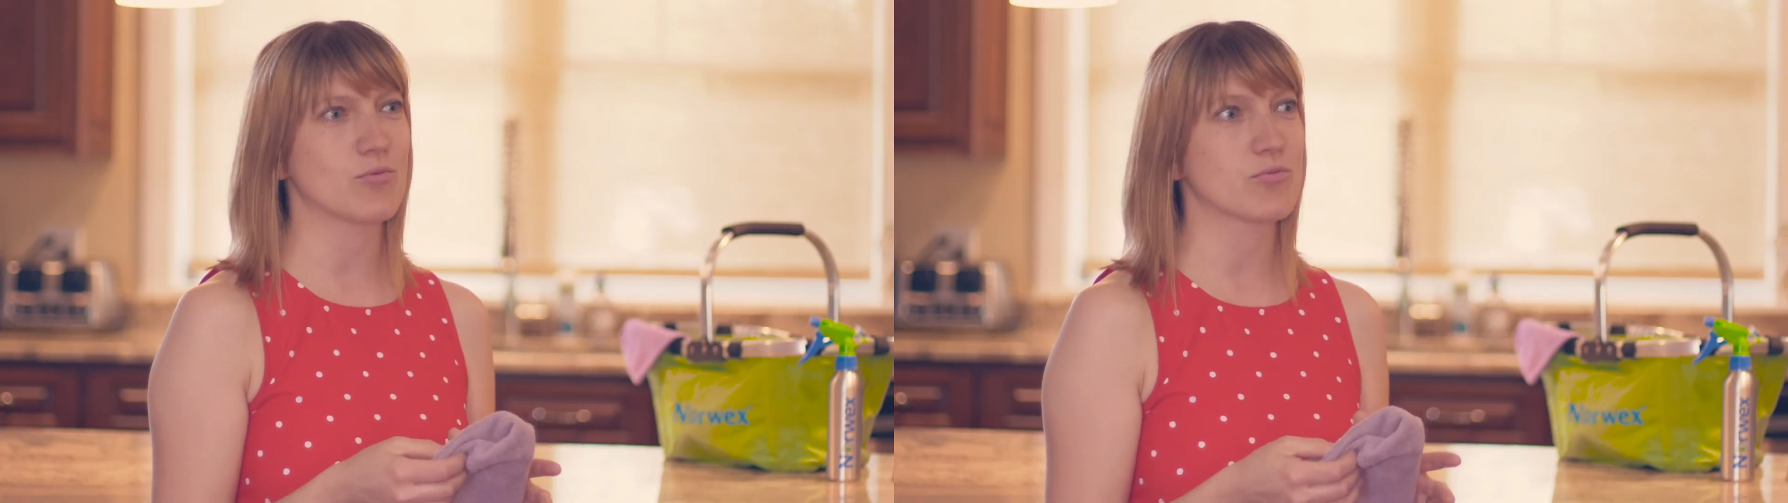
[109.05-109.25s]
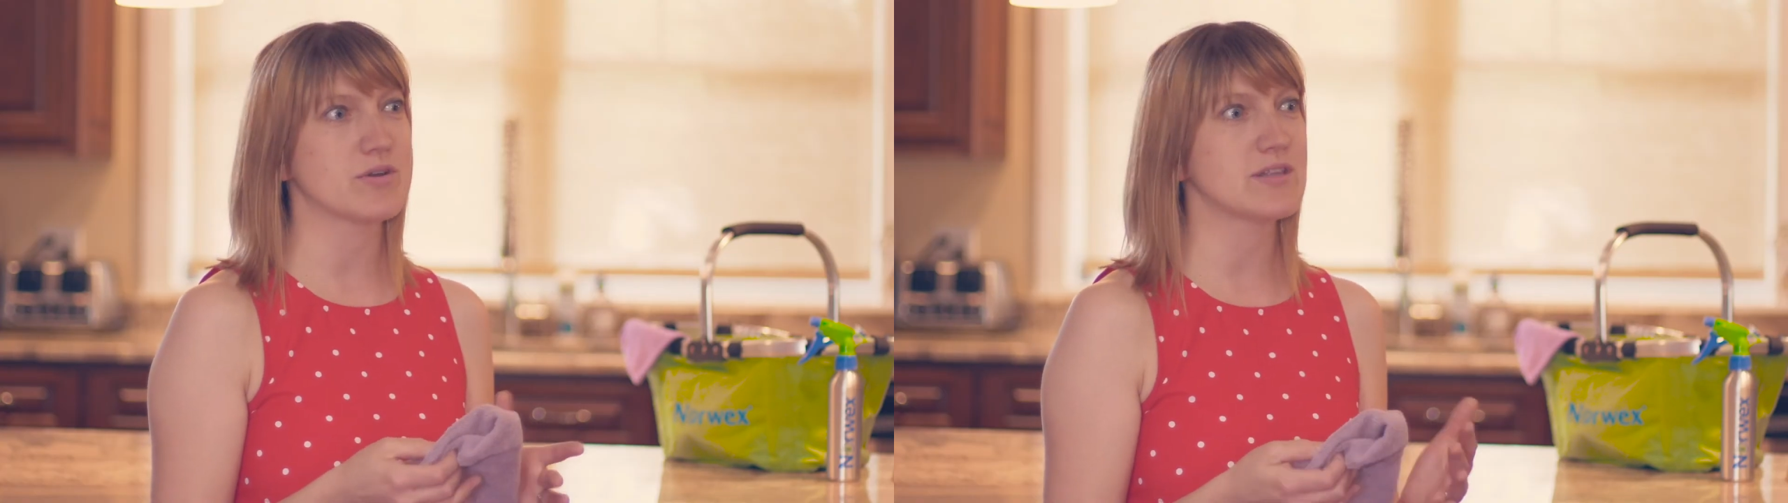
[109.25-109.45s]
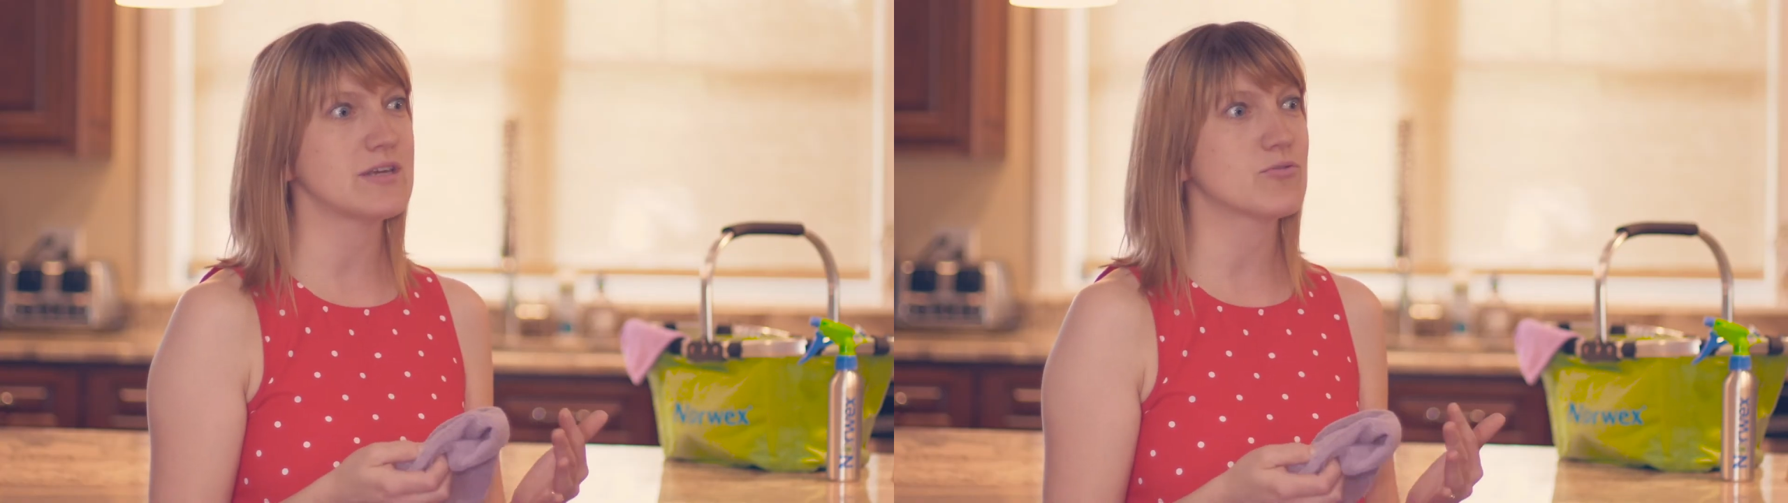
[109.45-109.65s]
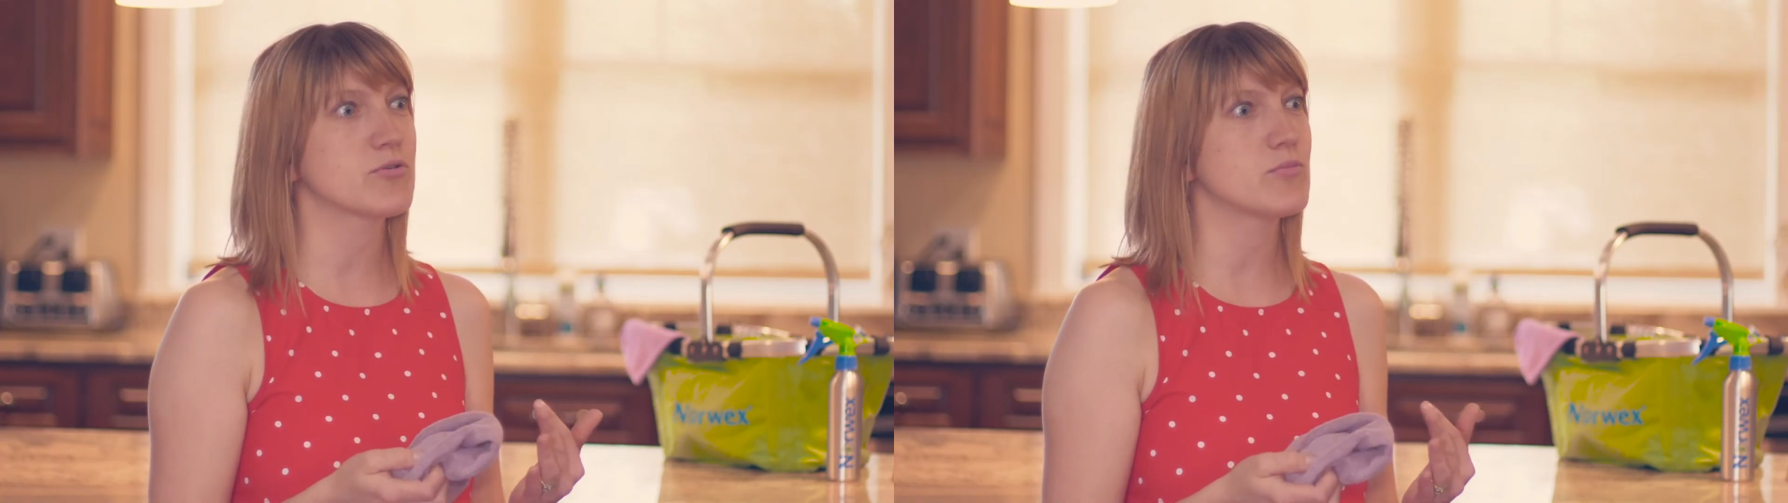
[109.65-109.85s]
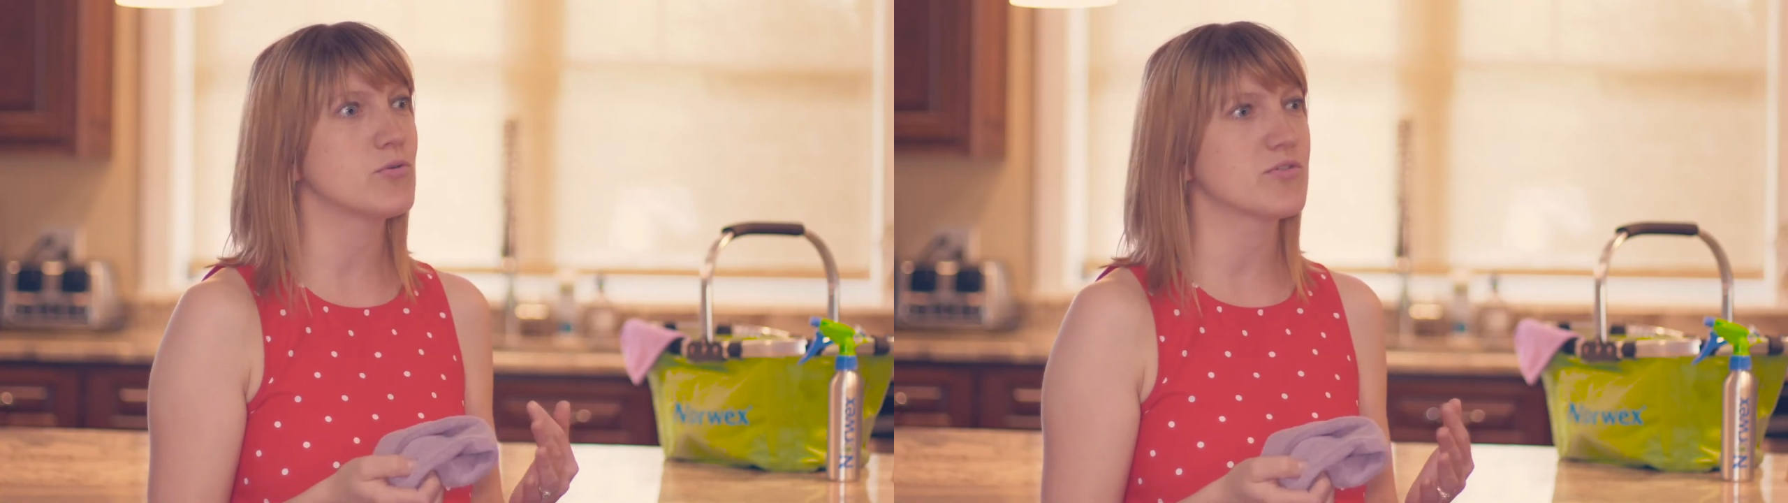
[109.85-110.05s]
really
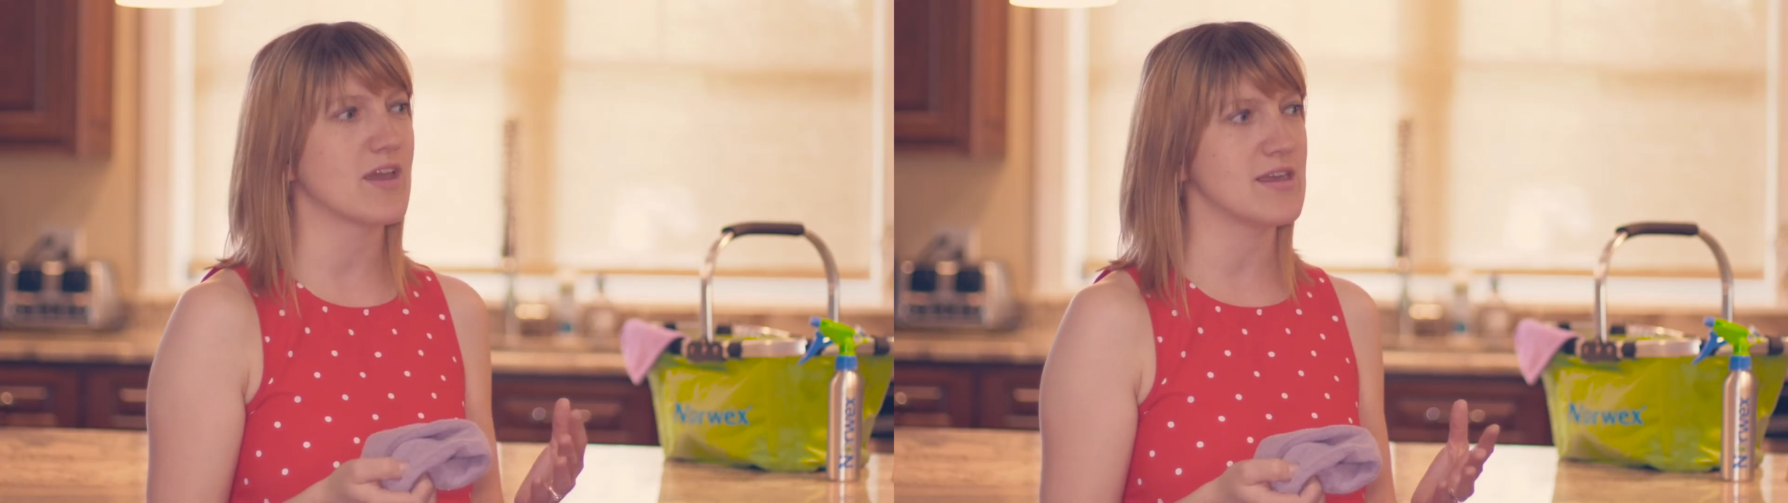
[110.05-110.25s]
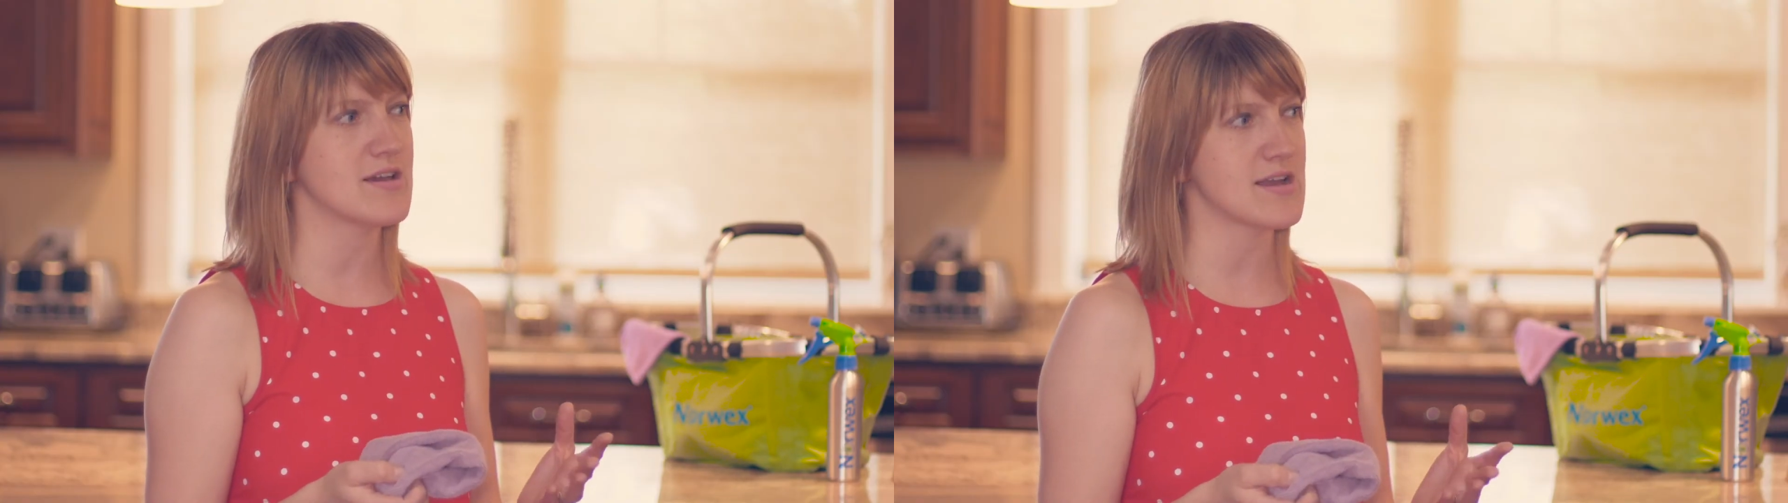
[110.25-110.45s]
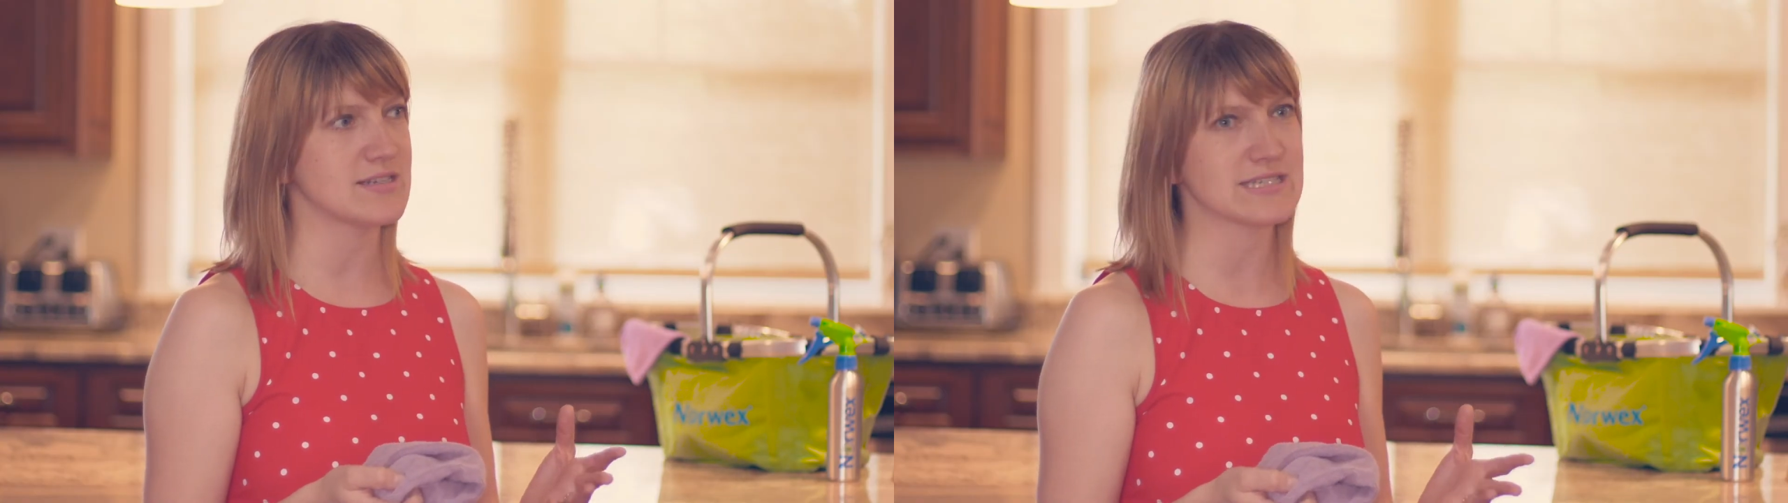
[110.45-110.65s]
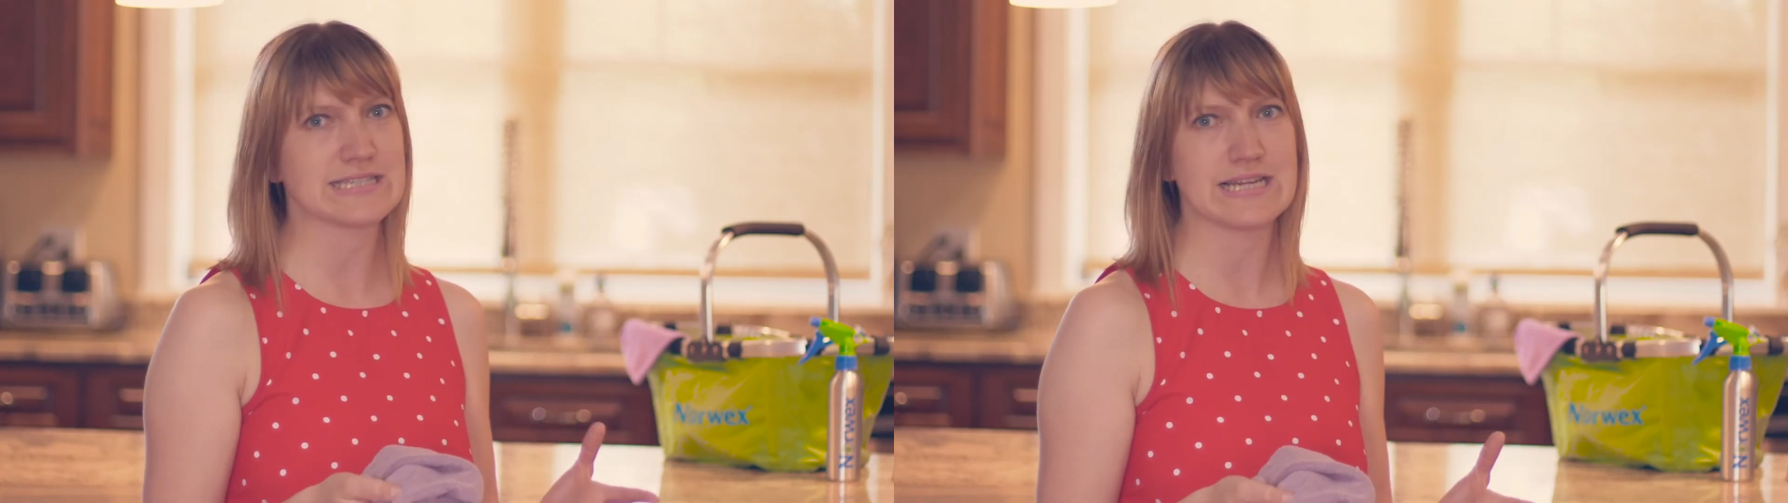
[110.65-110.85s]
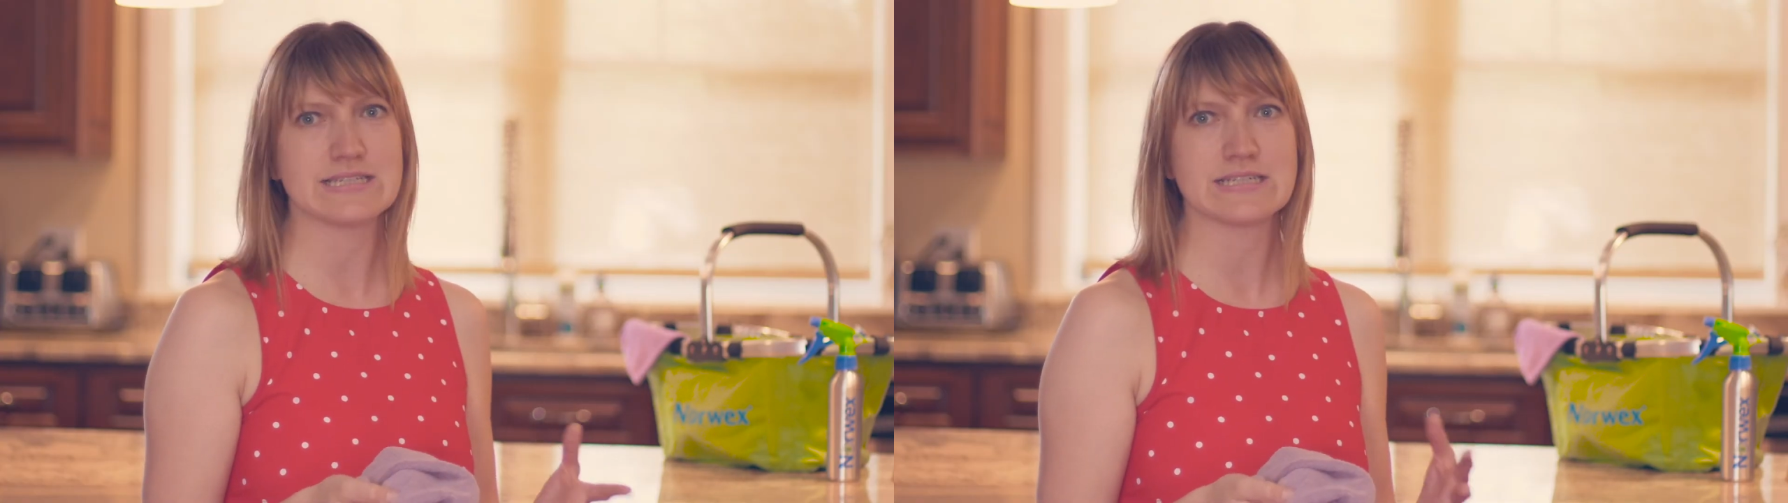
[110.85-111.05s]
removes any kind of
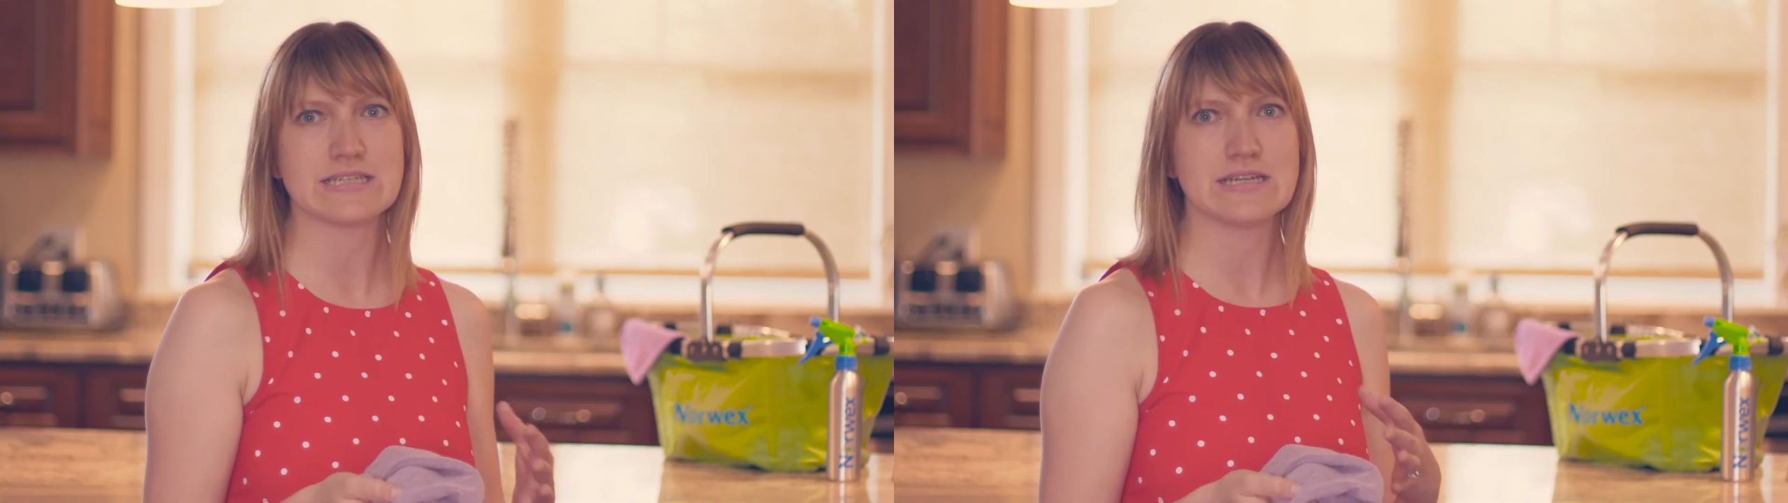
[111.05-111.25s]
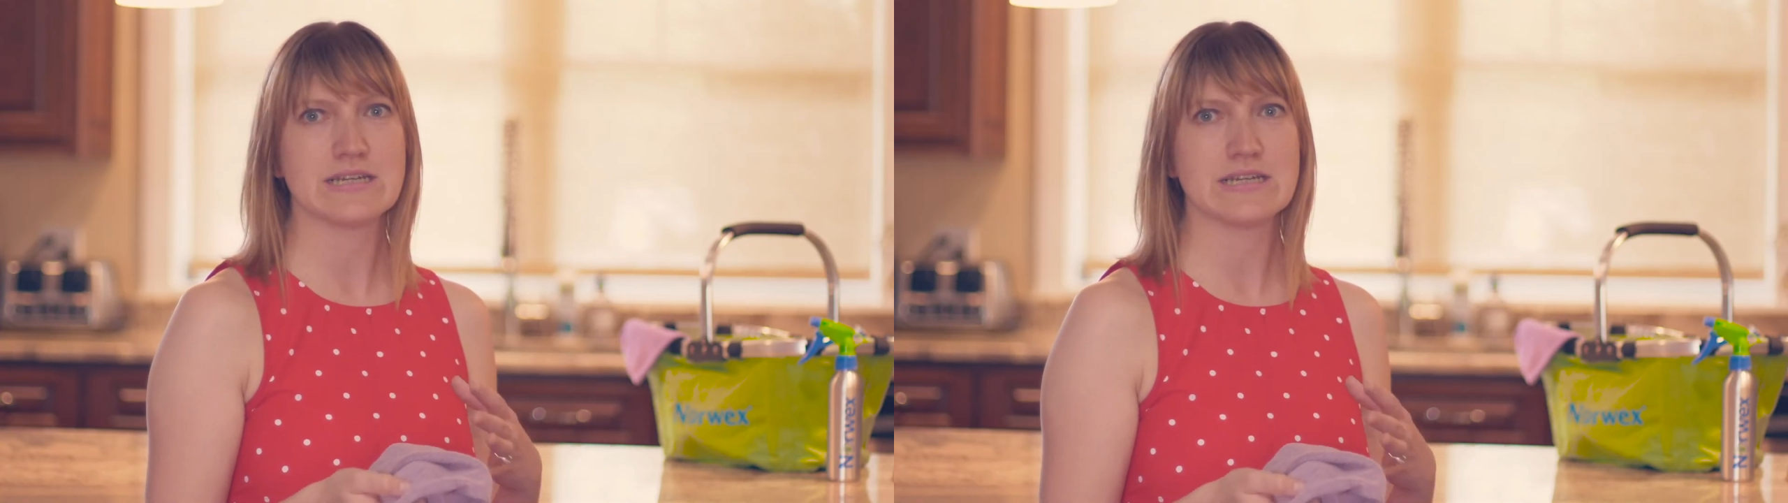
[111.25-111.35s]
scent